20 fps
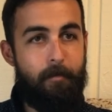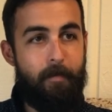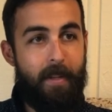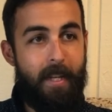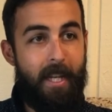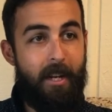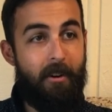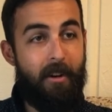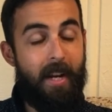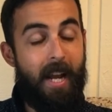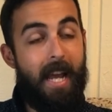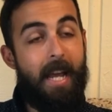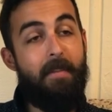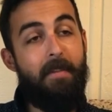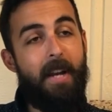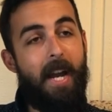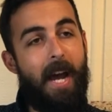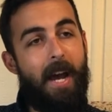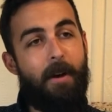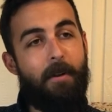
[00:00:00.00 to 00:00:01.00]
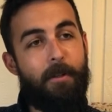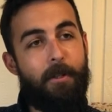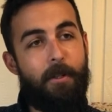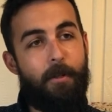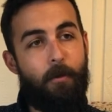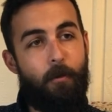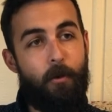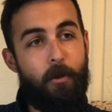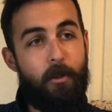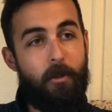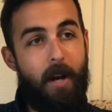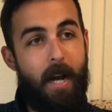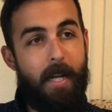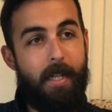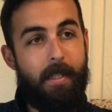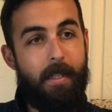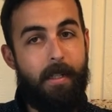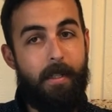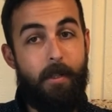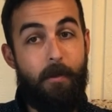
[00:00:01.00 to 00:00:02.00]
here at Haven House, we're
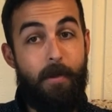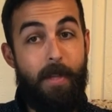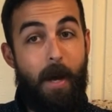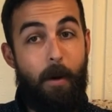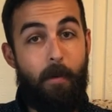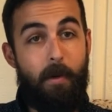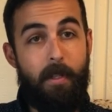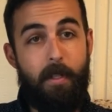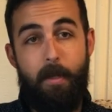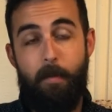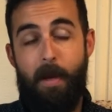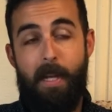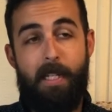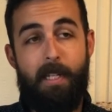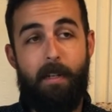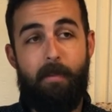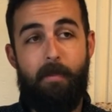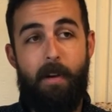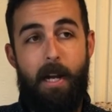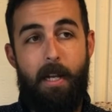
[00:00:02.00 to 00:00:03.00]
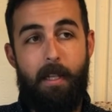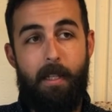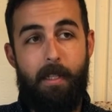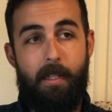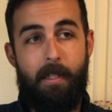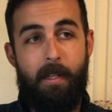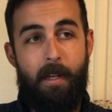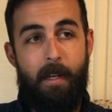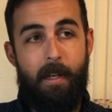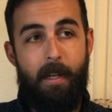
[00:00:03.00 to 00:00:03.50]
trying to do that with domestic violence.